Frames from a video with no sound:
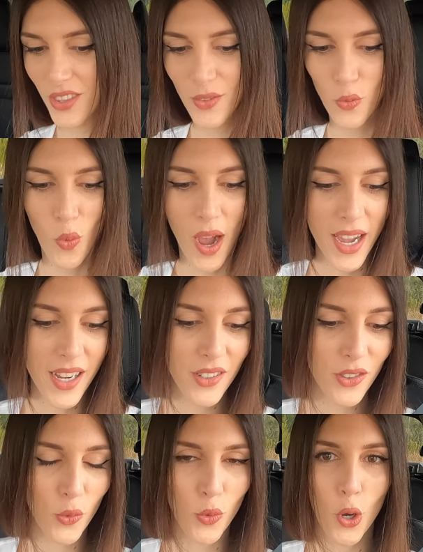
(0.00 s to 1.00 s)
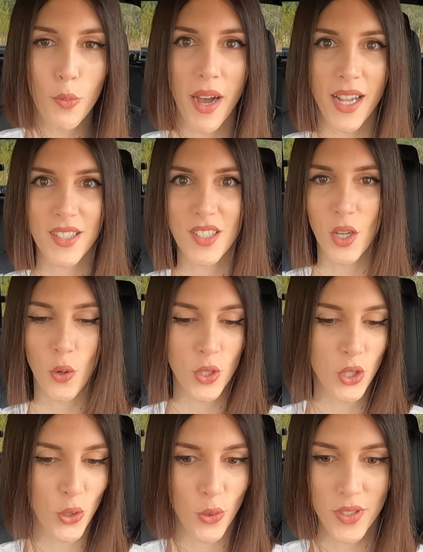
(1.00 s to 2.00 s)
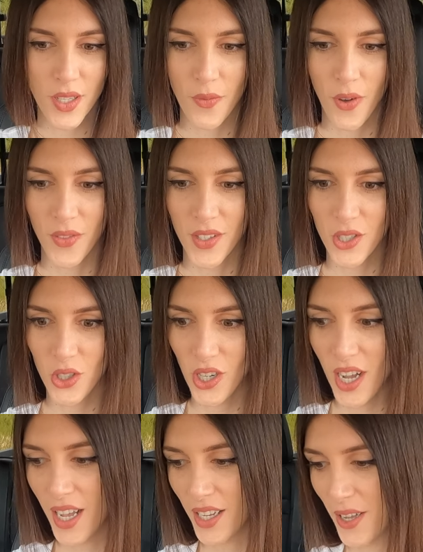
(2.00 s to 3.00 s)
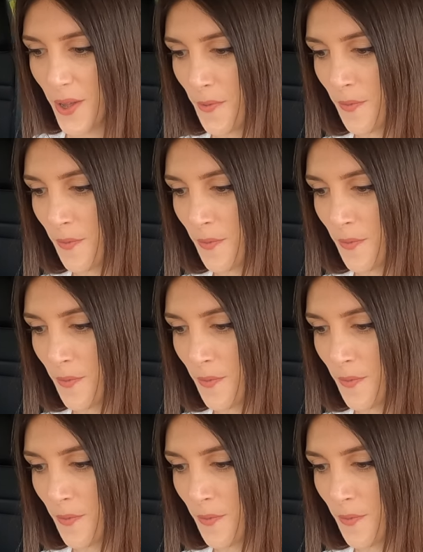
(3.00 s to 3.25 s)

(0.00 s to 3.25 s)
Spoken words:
Why are the robots so intrusive on this truck?